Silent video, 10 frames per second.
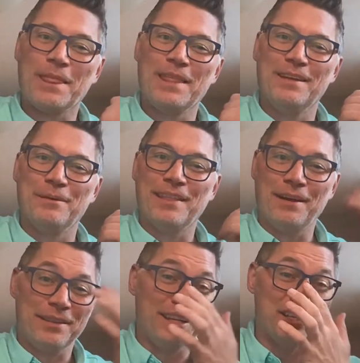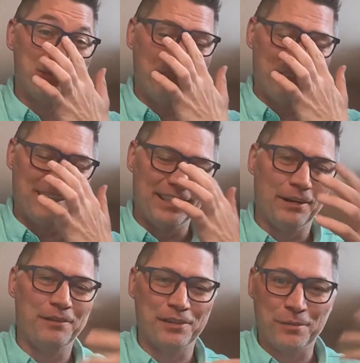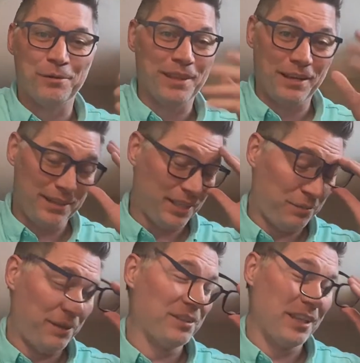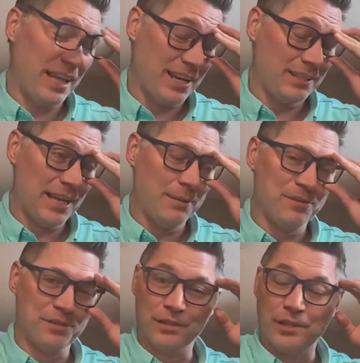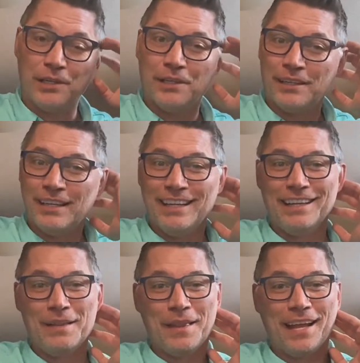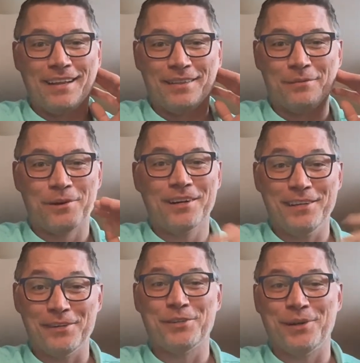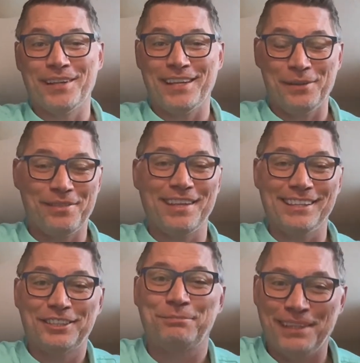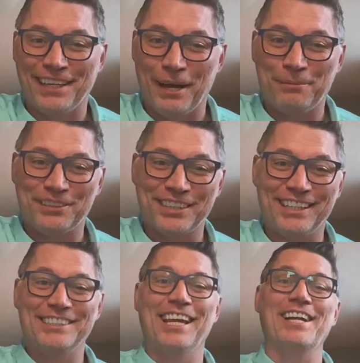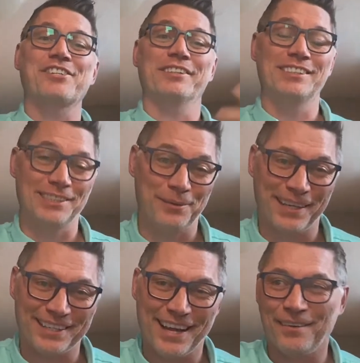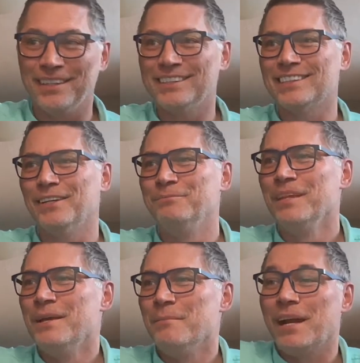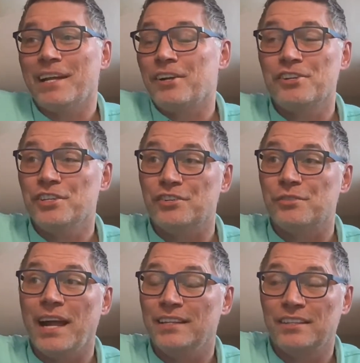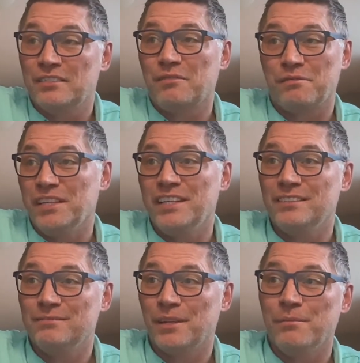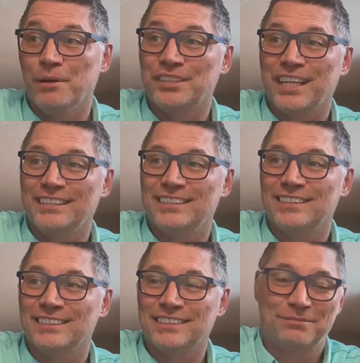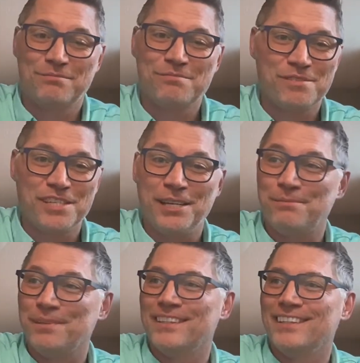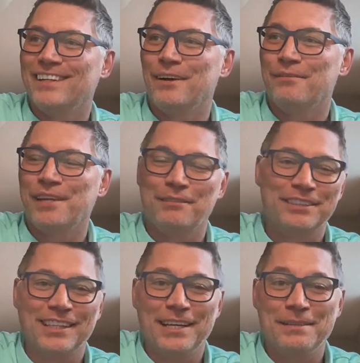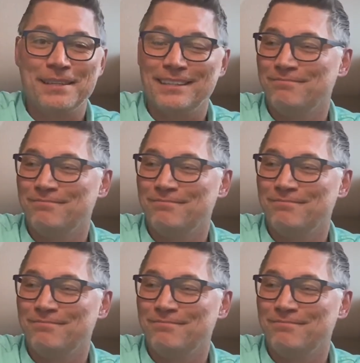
without the experience, if you're someone without the experience, a lot of the times you'll learn like the work that you're doing that you think is speeding up your site is actually slowing it down. And so, but I encourage you to try it. It's free in most cases. It's cheap. If you have a site that,